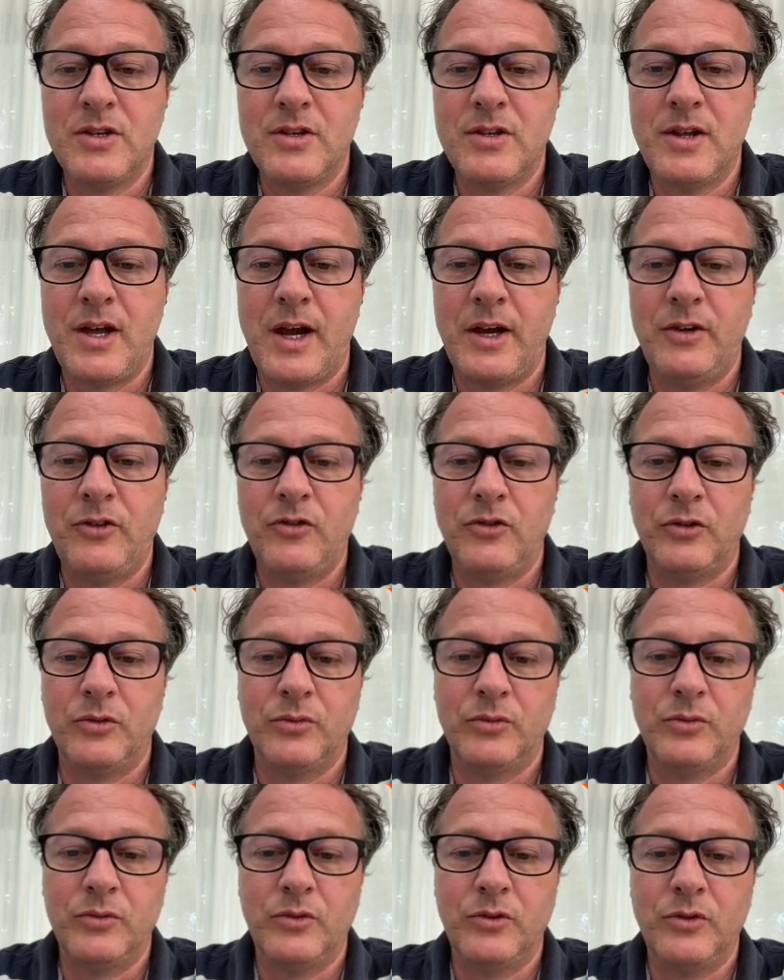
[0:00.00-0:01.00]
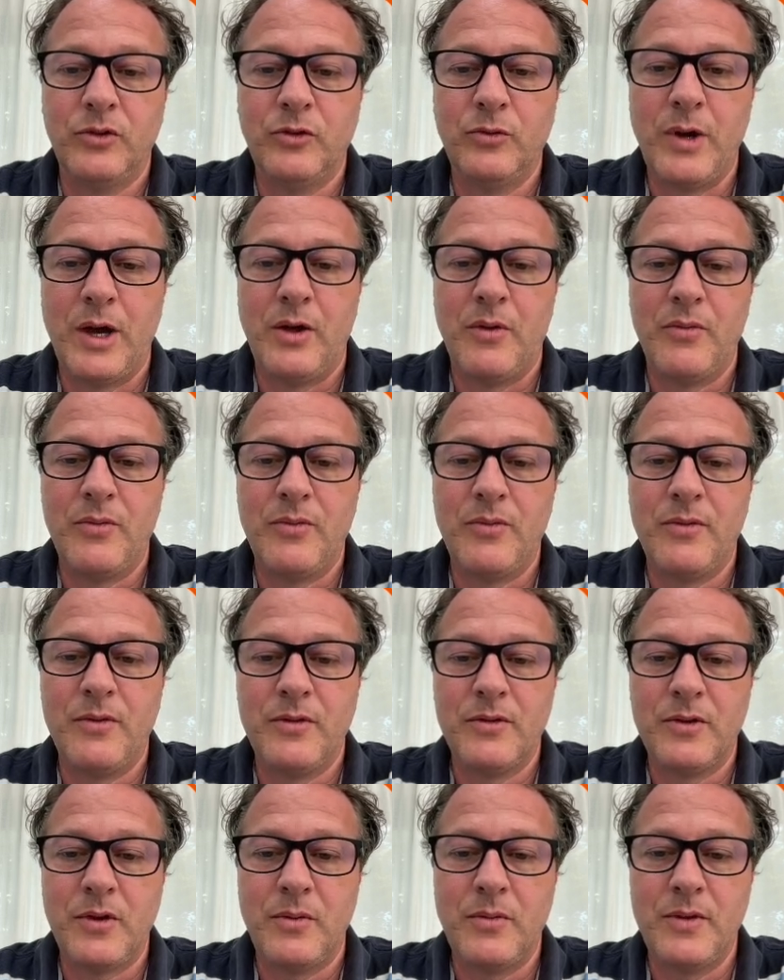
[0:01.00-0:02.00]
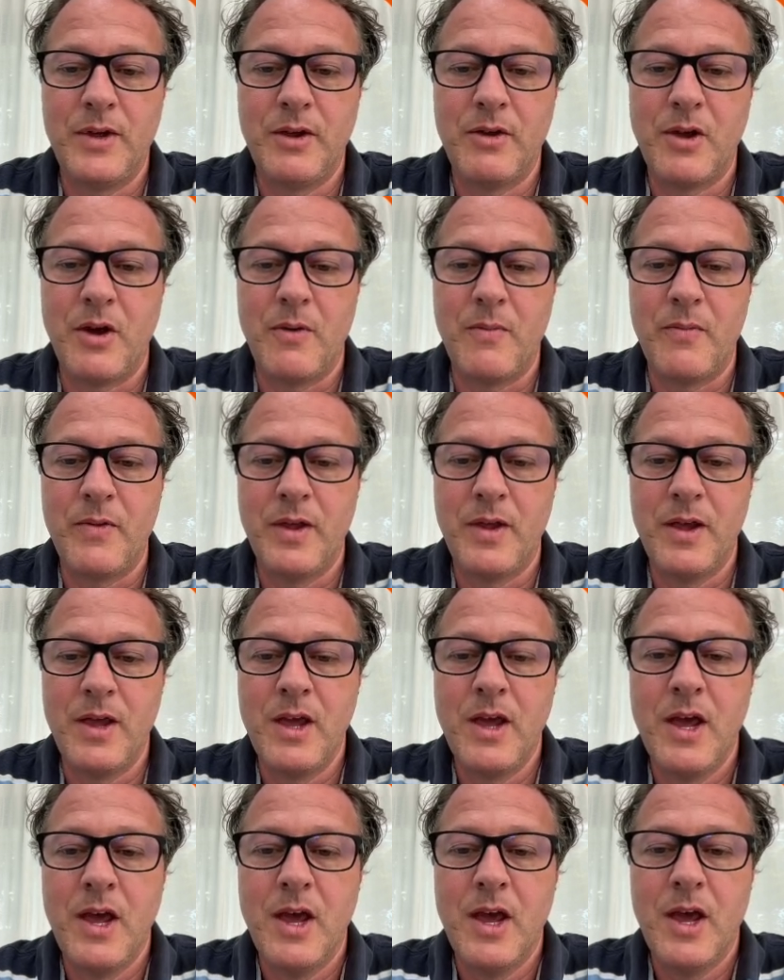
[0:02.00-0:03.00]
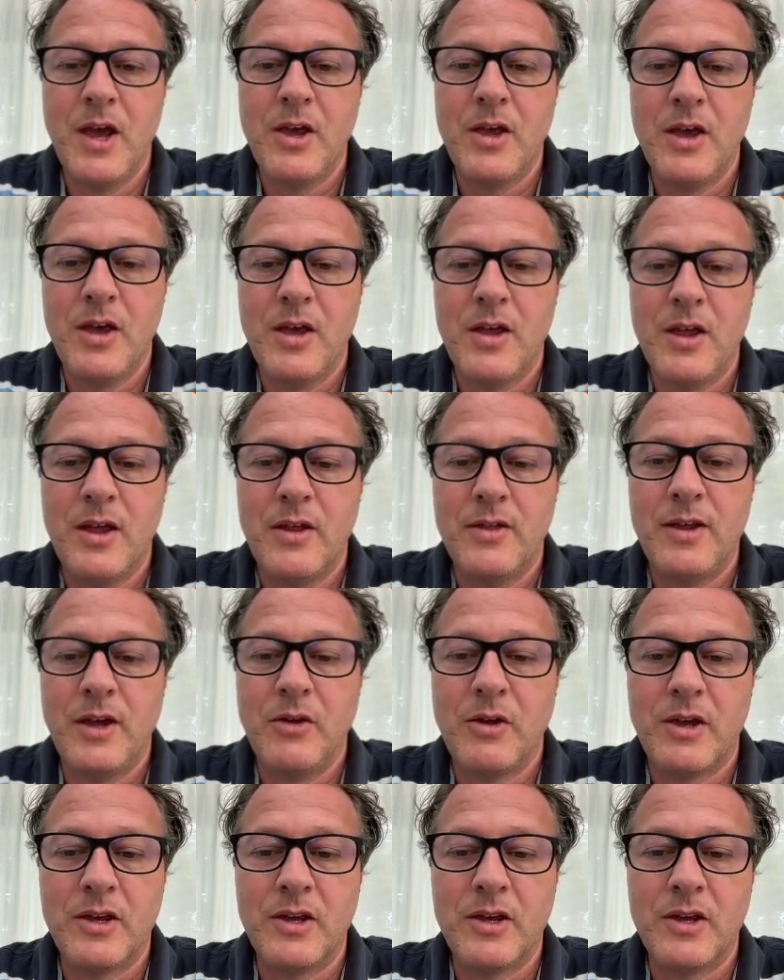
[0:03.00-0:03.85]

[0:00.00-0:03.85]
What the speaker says: 9 to 12. So there you go. Then you